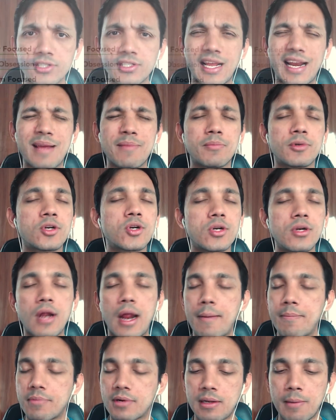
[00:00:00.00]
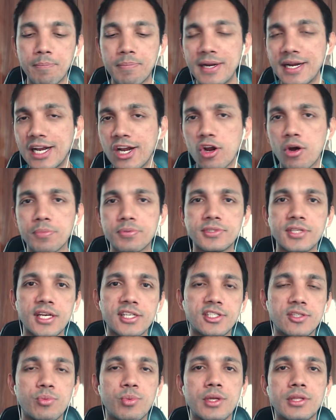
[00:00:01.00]
and I'm completely
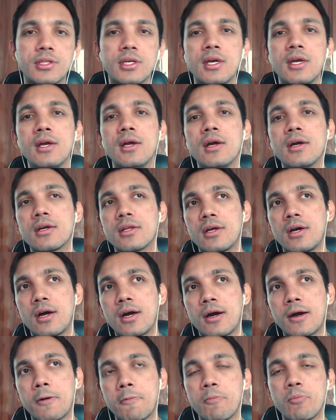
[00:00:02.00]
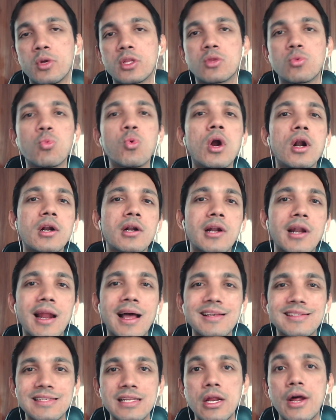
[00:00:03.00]
obsessed with
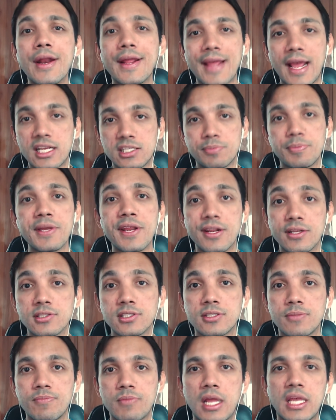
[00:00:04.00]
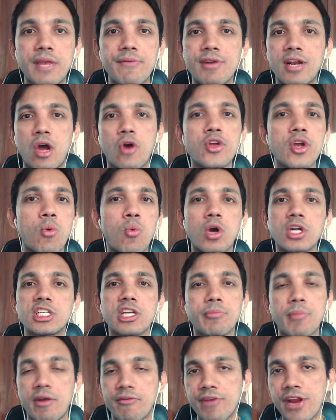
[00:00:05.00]
world-class learning experience. Like even now you're watching
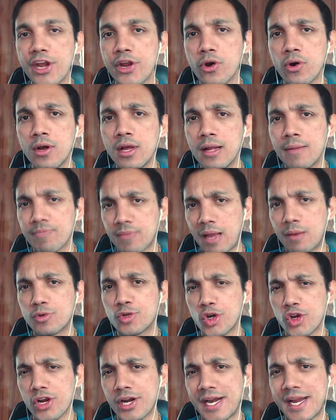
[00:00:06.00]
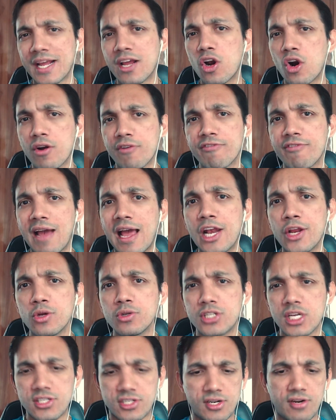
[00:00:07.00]
my video, I'm sure you're getting a lot of value
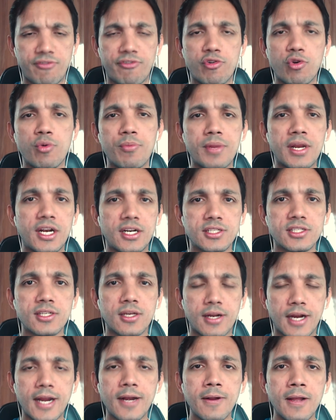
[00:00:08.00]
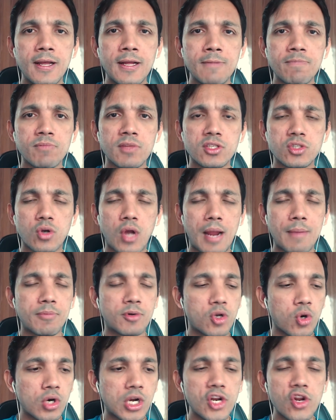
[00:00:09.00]
just in a few minutes, right? So I'm
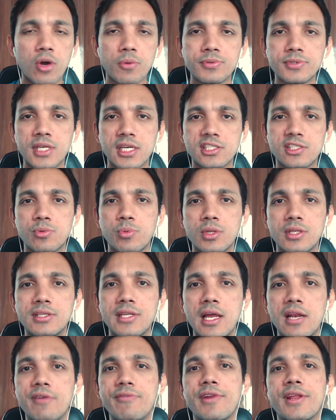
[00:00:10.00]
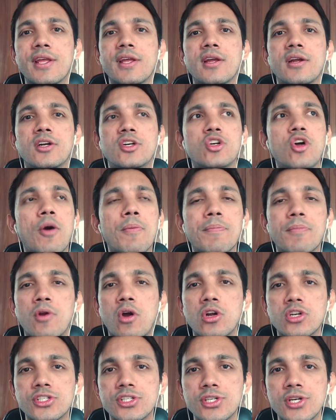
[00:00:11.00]
totally obsessed with delivering
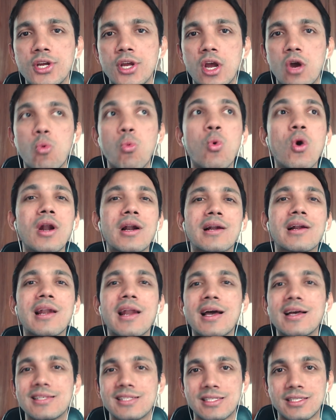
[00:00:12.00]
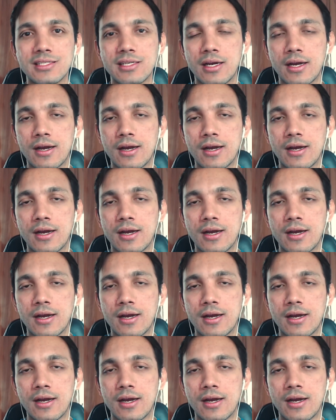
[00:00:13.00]
top-notch, world-class